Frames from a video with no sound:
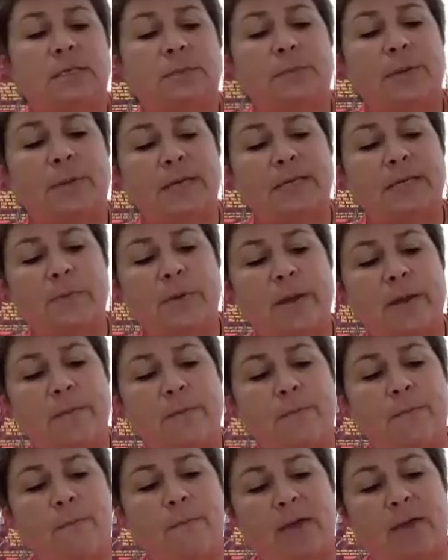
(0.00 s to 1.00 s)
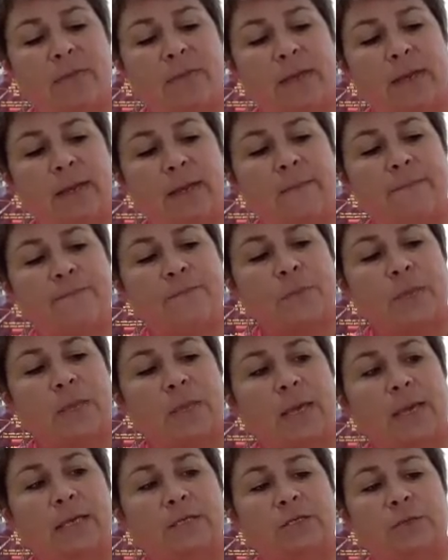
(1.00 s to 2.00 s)
displacement method
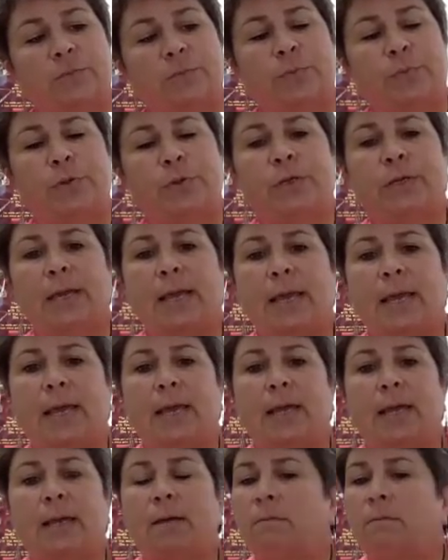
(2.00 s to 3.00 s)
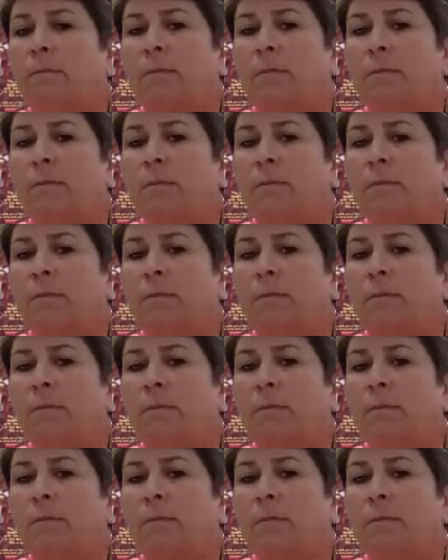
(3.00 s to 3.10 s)
is to put in